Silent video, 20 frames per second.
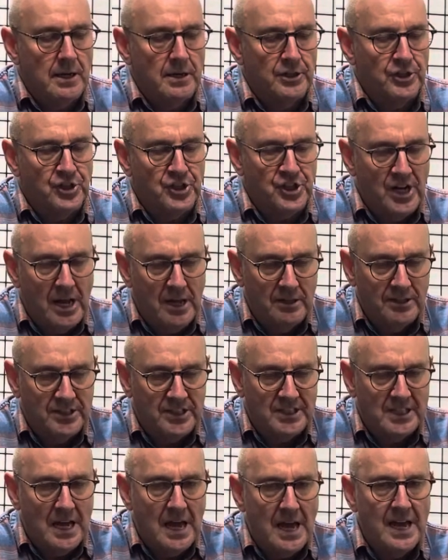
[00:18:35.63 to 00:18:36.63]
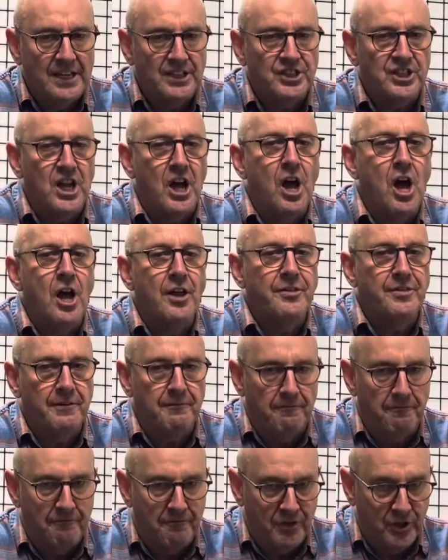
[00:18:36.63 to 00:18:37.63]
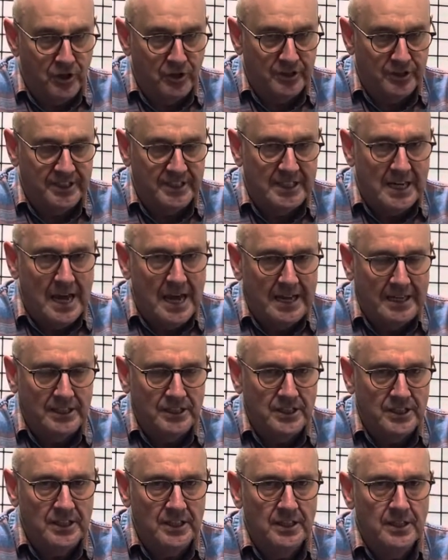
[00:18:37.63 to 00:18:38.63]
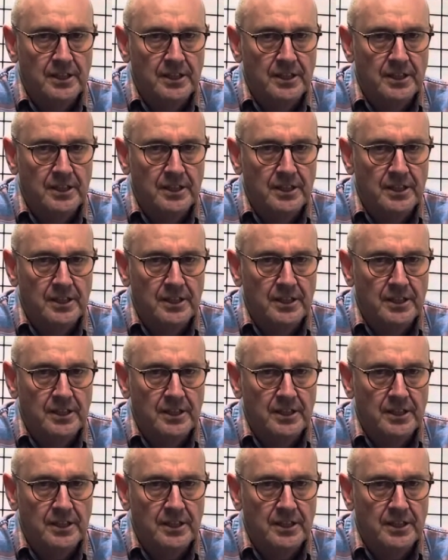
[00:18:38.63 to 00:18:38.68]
shell size on the full size.